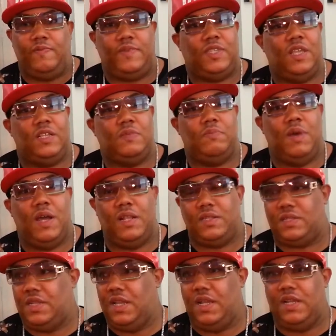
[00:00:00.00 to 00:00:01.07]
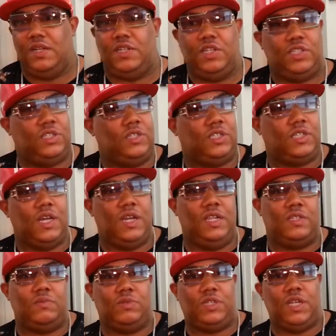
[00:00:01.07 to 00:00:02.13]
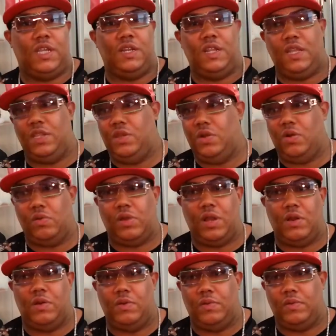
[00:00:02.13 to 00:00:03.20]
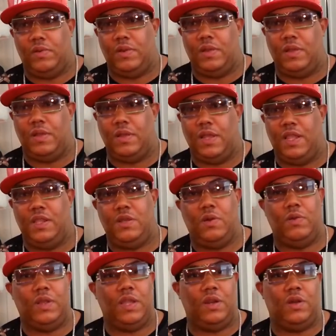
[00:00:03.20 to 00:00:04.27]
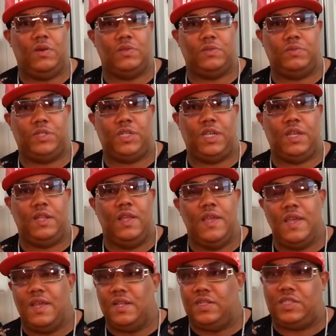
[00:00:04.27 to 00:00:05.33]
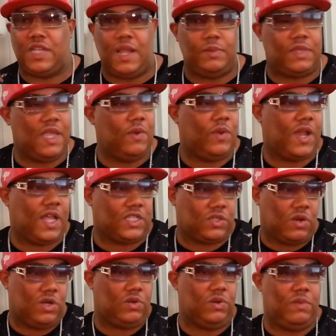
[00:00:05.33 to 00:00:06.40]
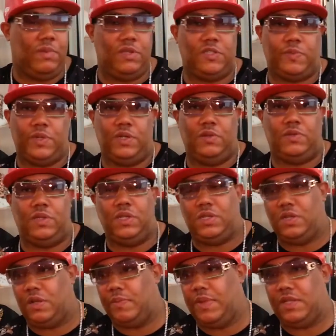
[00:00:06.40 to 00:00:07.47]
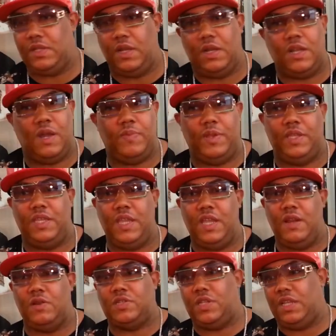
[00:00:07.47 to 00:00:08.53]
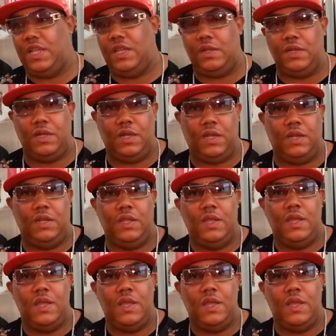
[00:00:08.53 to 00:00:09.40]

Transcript: 6 months, nigga, just to study some shit, nigga, you gonna learn. And you gonna get on some shit. Same thing when I started doing the music producing. It took me a couple of years to get good.